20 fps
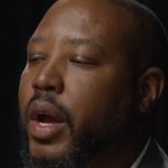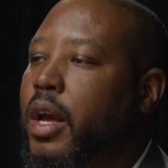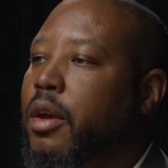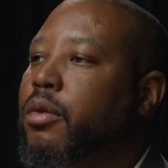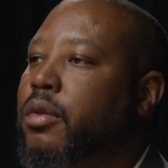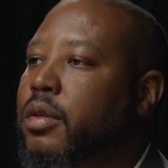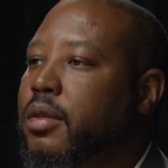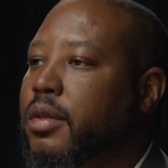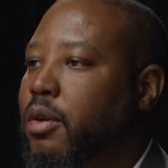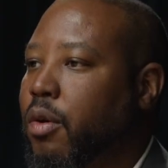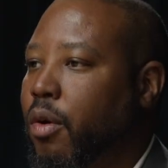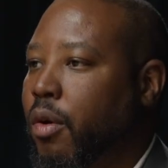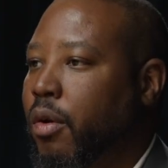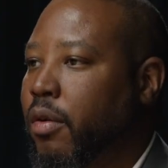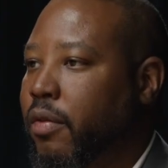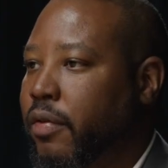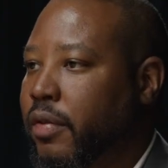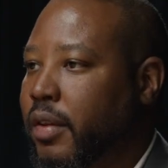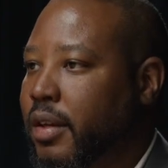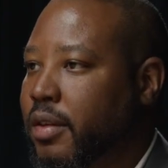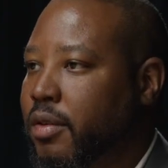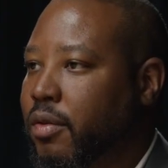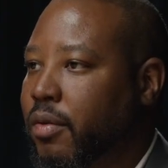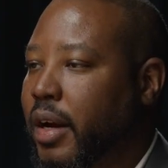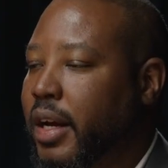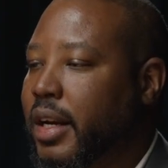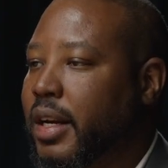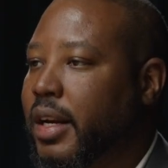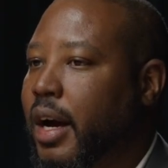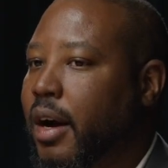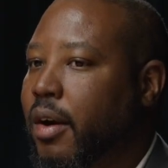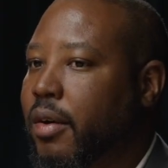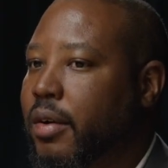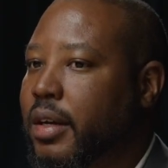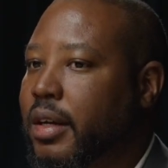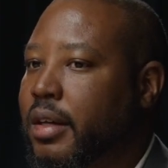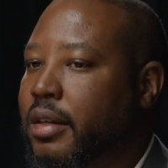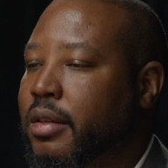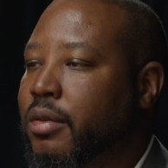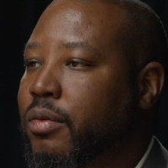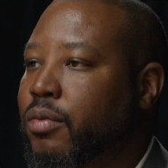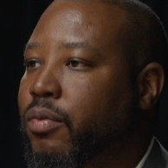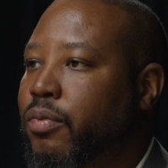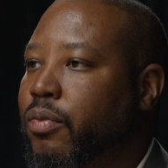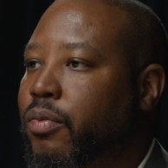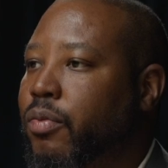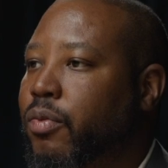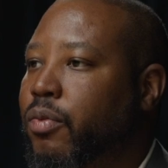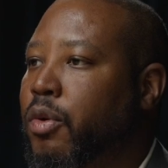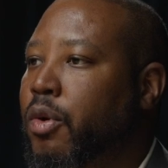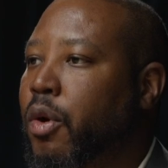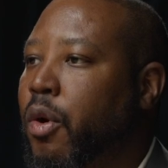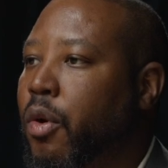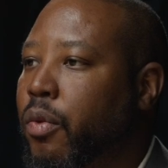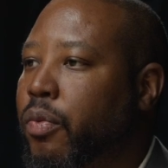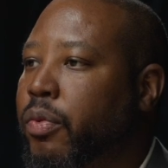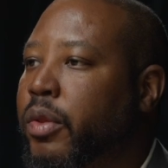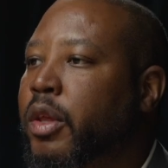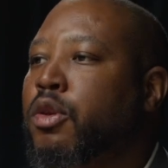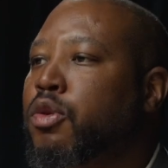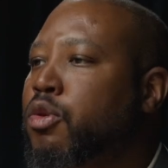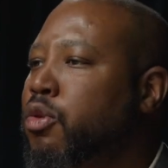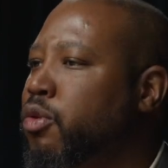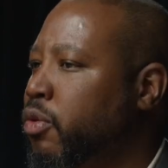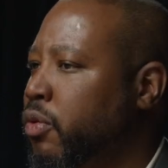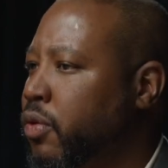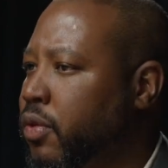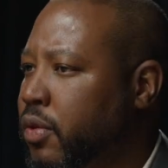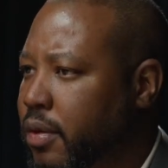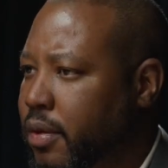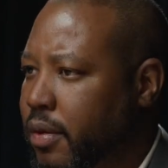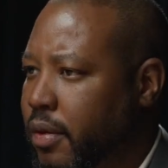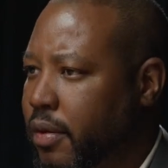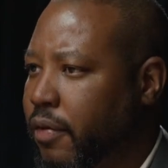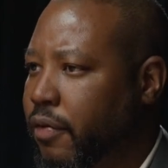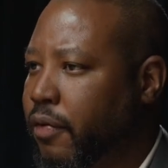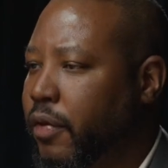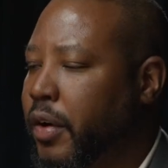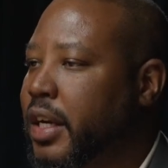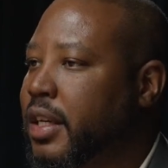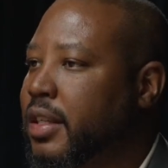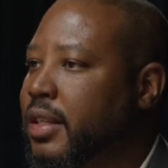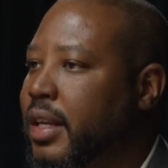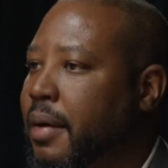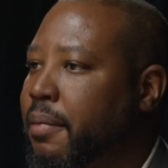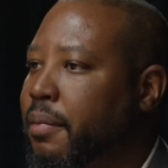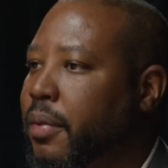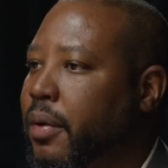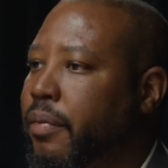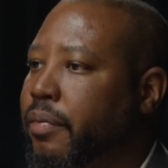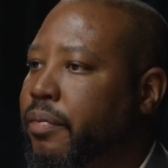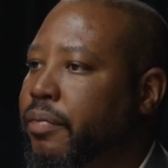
you see all of this right now is, the news, for example.